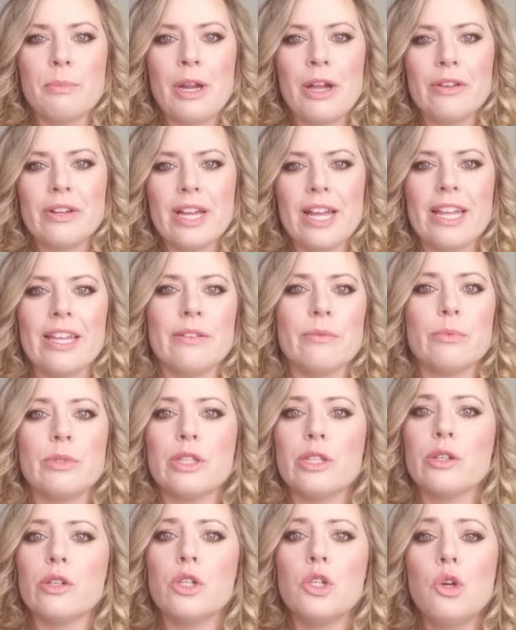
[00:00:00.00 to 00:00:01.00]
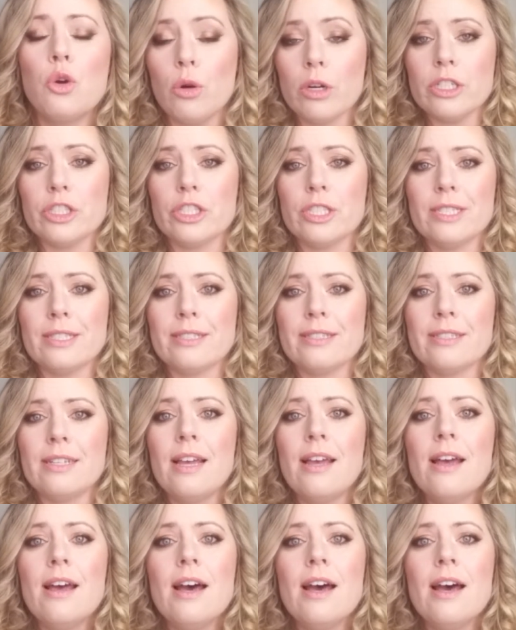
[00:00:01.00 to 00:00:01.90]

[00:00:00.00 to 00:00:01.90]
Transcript: brown eye. It would look gorgeous.